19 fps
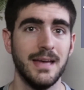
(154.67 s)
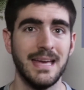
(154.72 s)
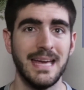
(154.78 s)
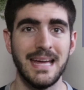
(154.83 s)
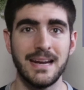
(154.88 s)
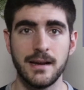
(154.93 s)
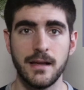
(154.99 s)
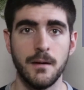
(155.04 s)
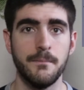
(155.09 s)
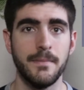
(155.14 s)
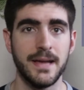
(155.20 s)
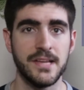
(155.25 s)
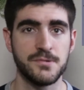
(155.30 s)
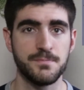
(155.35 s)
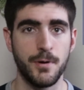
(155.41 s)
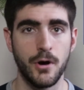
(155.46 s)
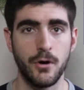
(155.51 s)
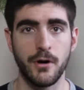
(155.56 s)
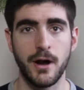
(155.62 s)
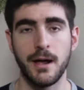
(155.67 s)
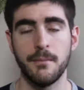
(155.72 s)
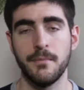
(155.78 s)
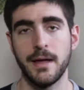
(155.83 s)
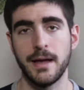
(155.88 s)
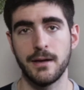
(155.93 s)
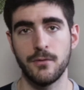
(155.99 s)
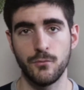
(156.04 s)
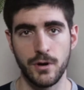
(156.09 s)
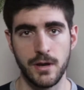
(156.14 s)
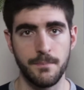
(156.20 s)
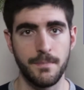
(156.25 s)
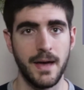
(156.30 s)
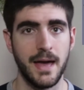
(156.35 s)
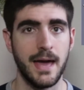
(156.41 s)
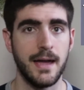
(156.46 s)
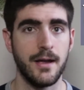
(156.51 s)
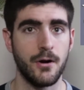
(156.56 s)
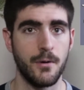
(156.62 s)
income-based program like
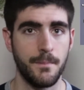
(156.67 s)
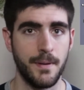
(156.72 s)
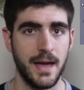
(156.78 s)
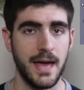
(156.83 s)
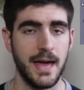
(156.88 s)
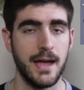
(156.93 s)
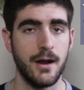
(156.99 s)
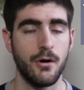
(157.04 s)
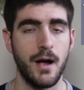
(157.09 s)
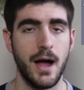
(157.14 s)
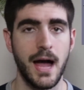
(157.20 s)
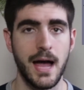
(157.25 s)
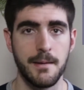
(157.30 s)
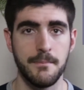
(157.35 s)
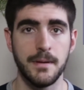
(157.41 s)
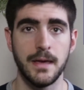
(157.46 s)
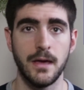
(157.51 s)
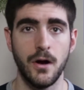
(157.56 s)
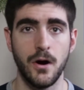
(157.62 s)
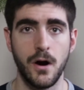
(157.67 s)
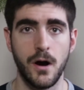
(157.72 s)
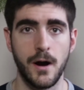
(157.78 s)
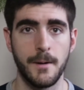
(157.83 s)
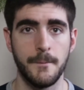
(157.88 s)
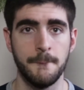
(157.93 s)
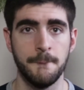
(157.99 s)
Repay or Pay or IBR.